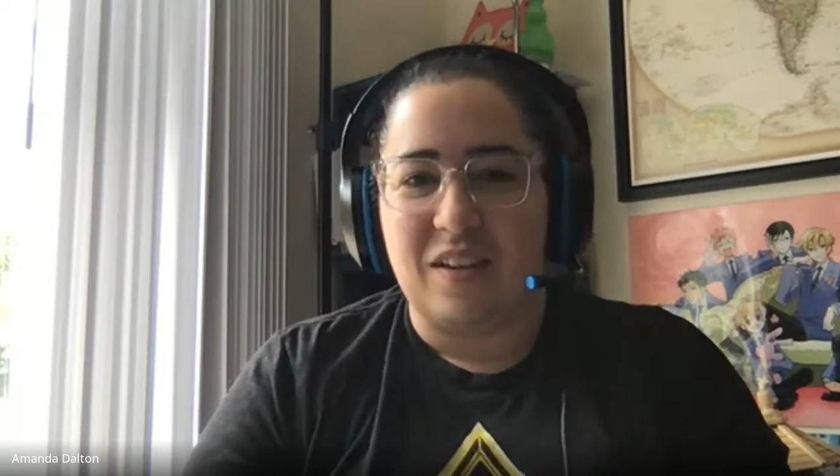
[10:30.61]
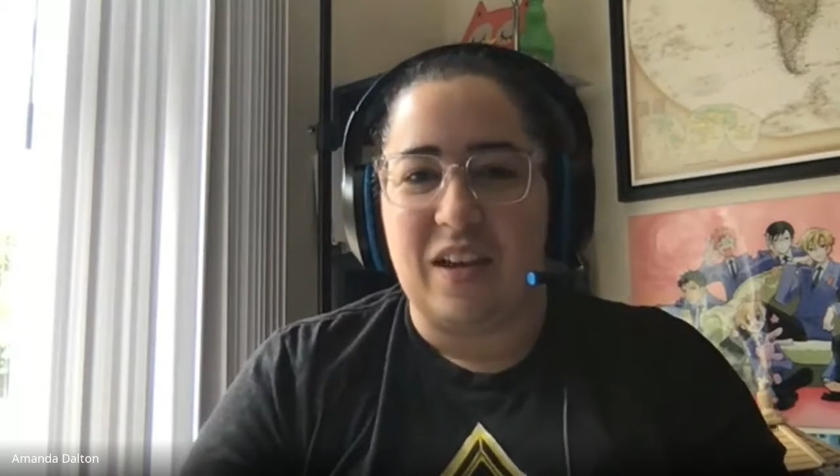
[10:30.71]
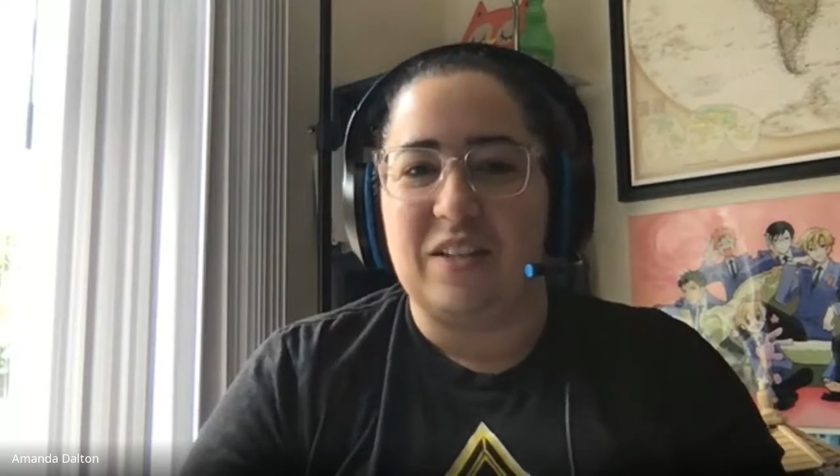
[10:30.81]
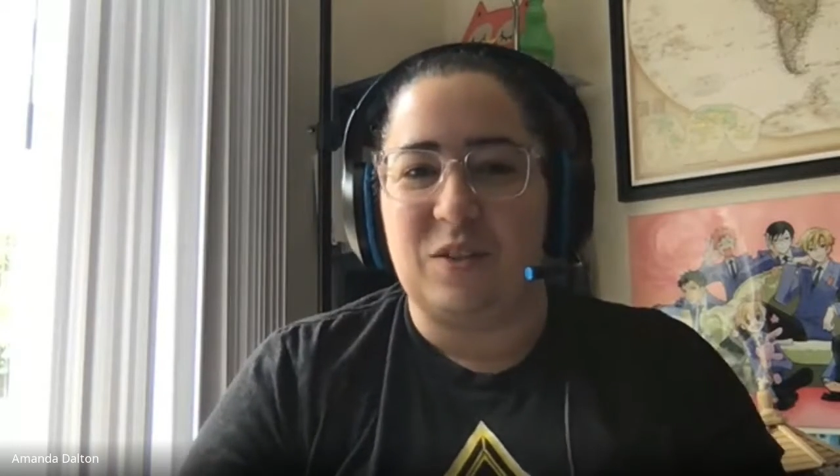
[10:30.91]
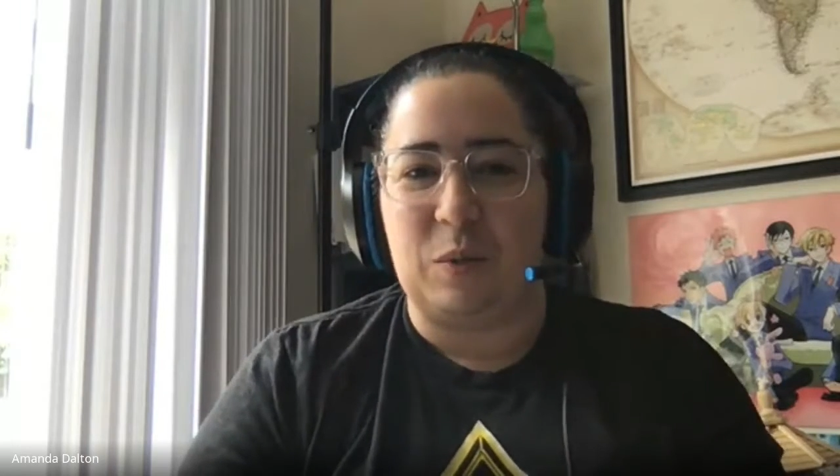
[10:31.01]

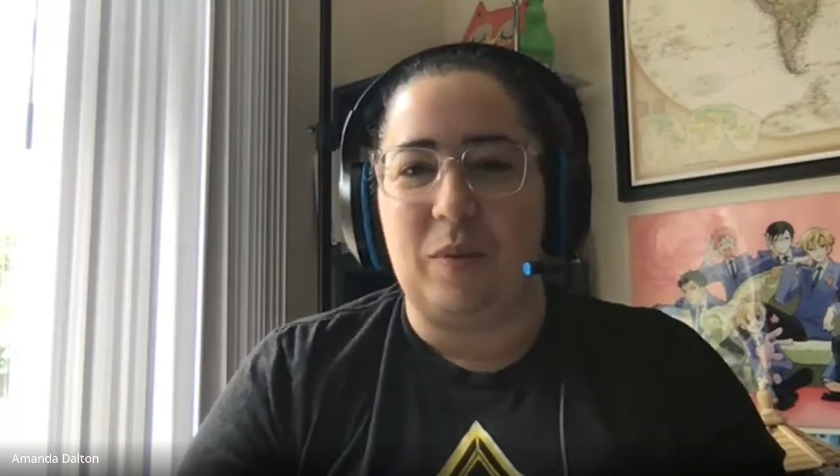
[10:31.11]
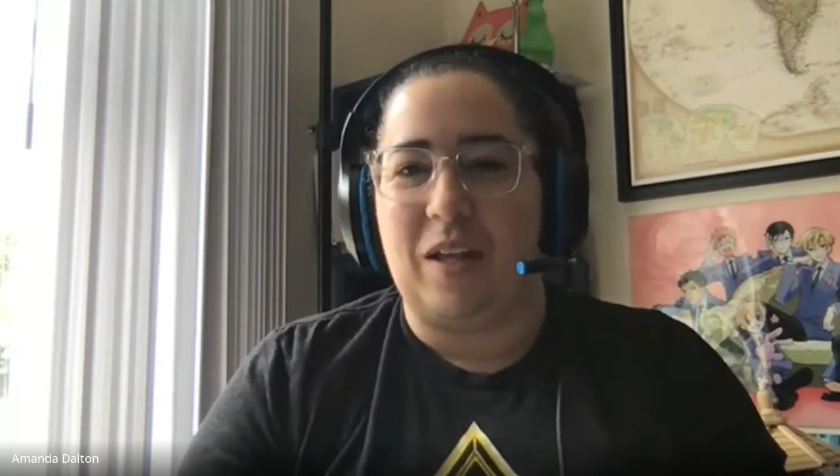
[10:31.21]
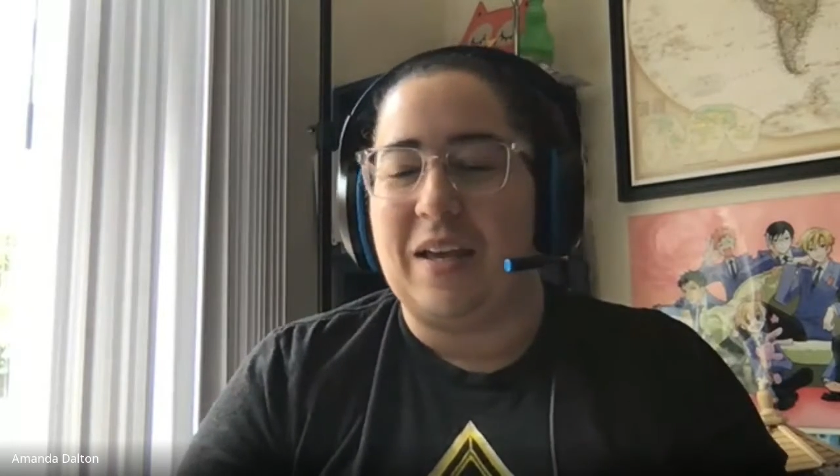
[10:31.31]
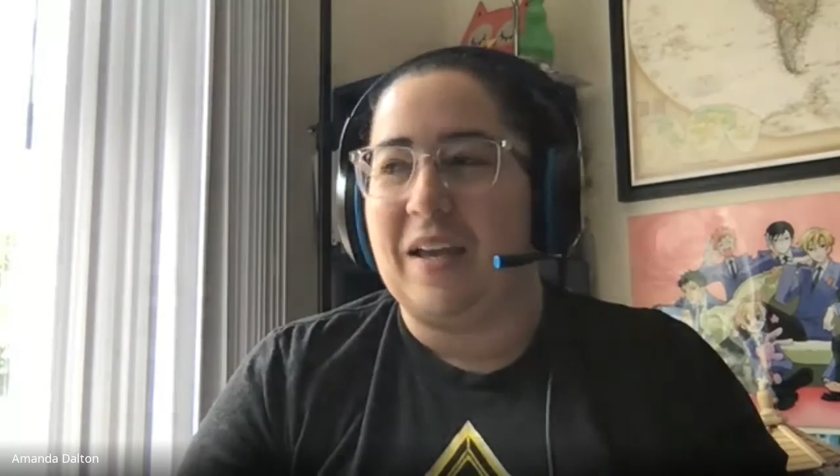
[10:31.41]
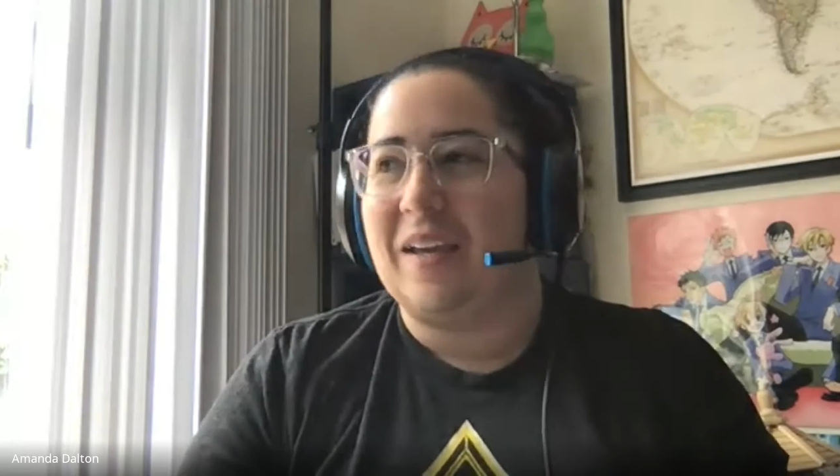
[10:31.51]
as you're
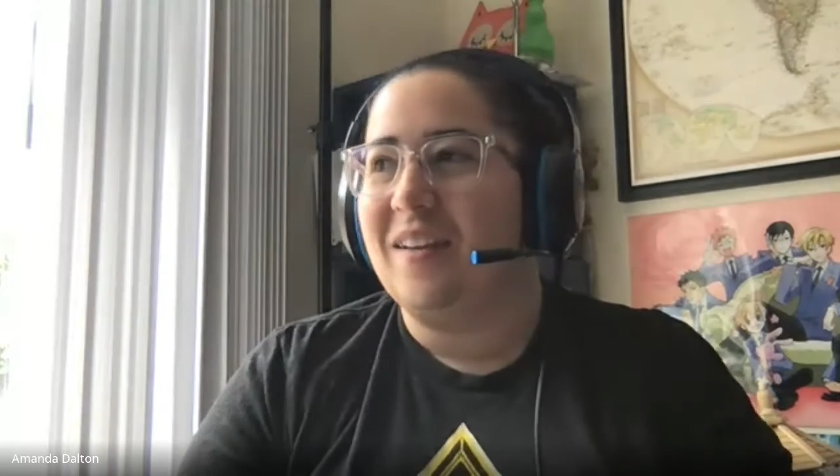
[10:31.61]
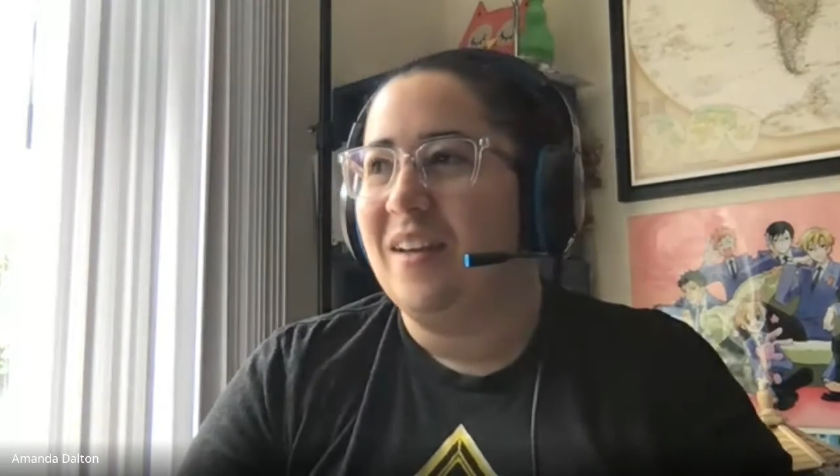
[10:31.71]
playing.